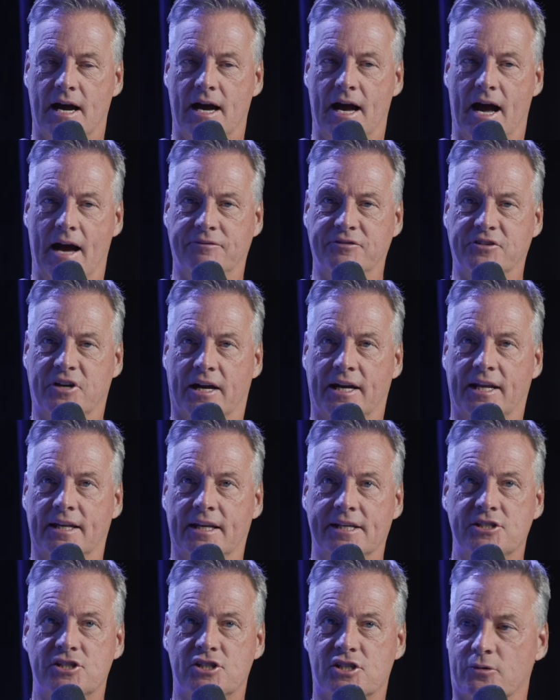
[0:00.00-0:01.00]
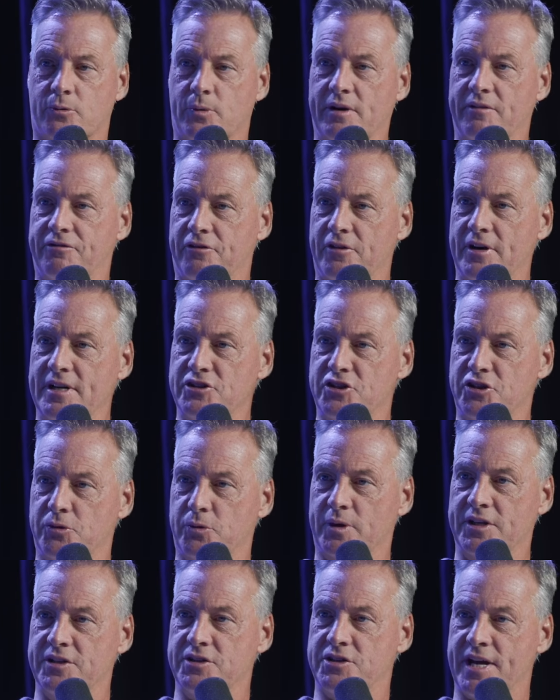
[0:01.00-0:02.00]
I've got at least three friends who
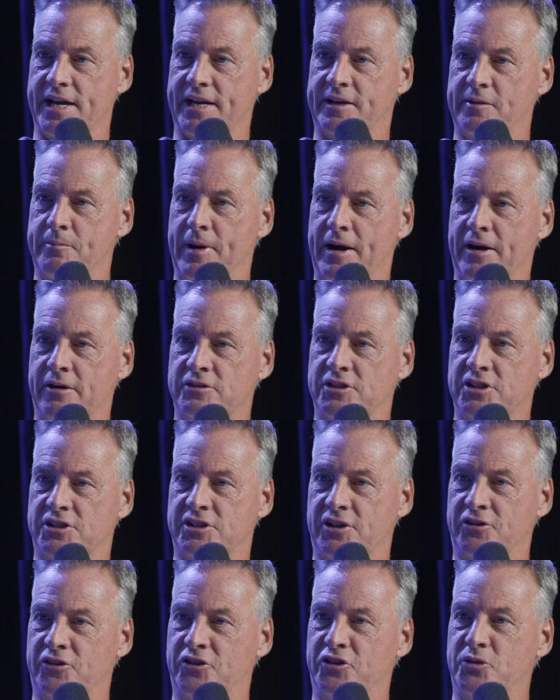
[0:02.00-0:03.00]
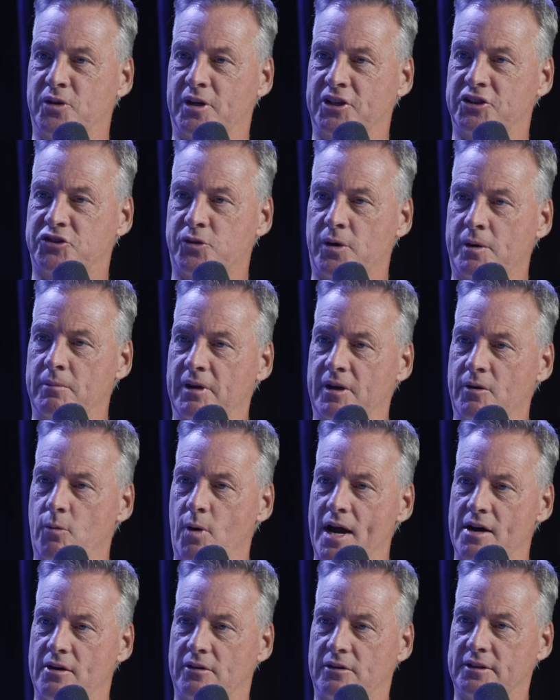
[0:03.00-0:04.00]
are in second marriages that are doing mm-hmm. extremely
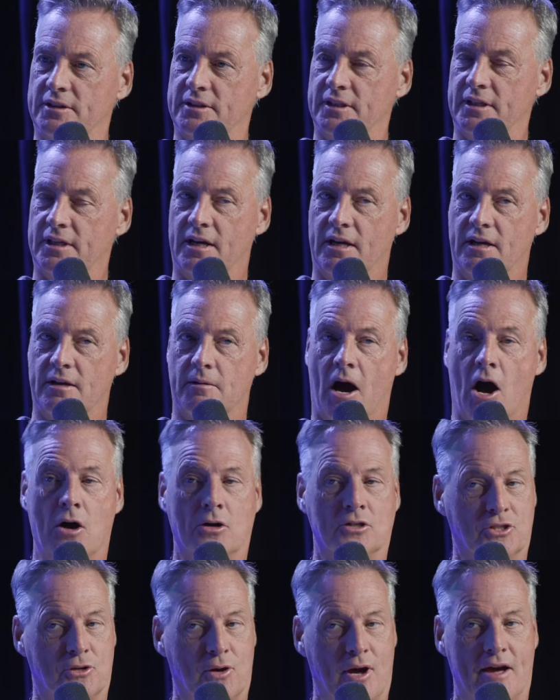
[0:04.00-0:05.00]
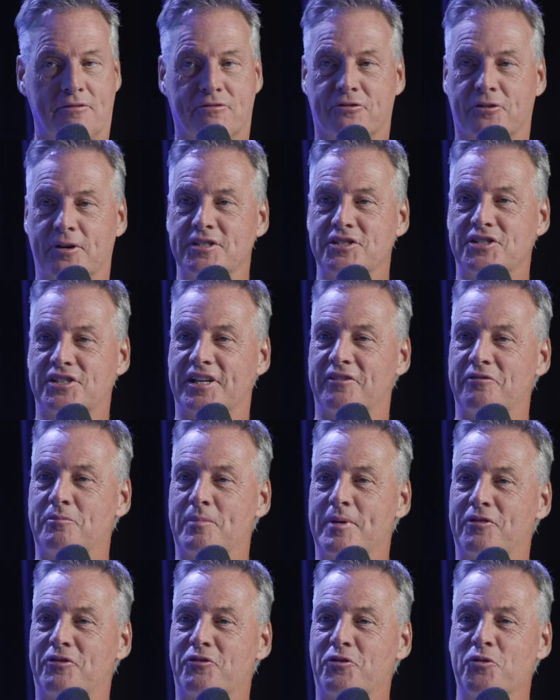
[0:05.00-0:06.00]
well. Right, right. I also have friends that have
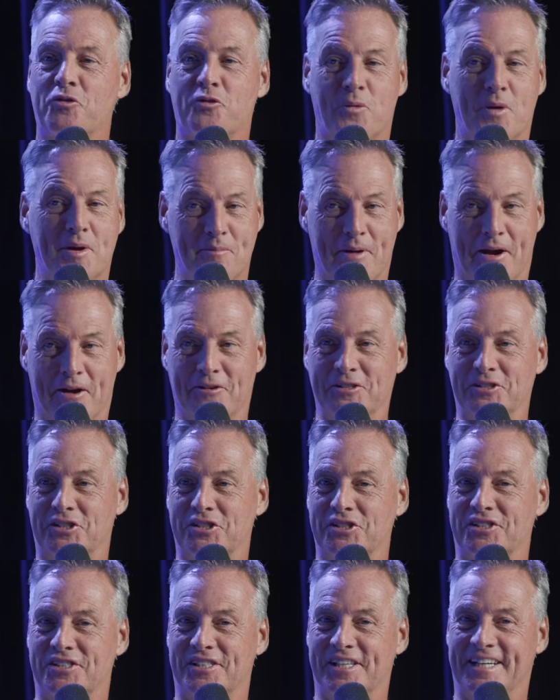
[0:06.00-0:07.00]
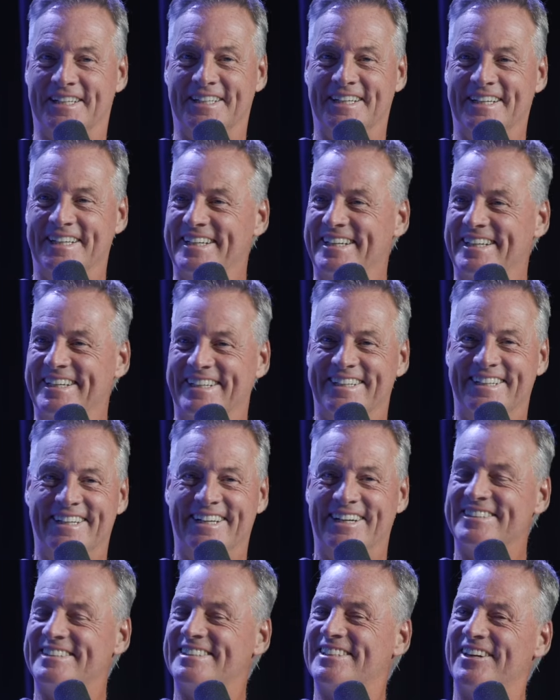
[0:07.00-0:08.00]
been through three marriages that, you
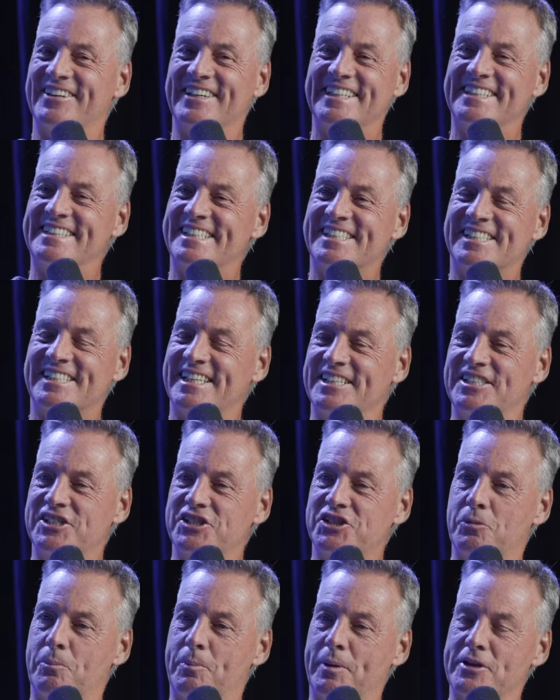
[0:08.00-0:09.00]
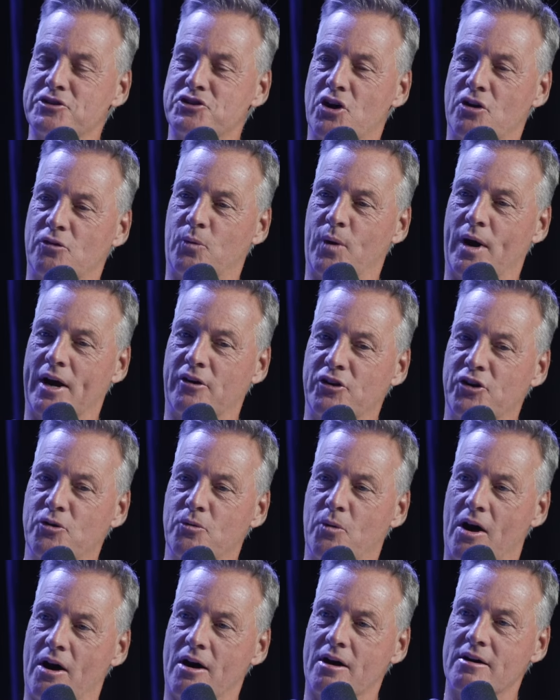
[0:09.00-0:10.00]
know, so it just it just depends on where
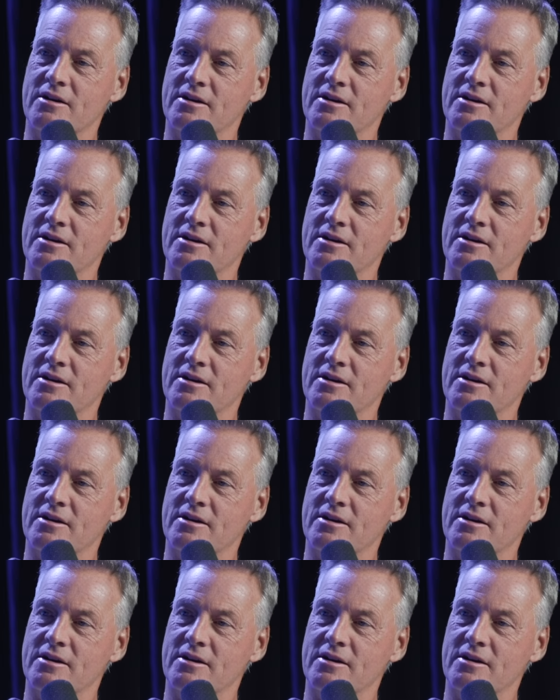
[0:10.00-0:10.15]
you are.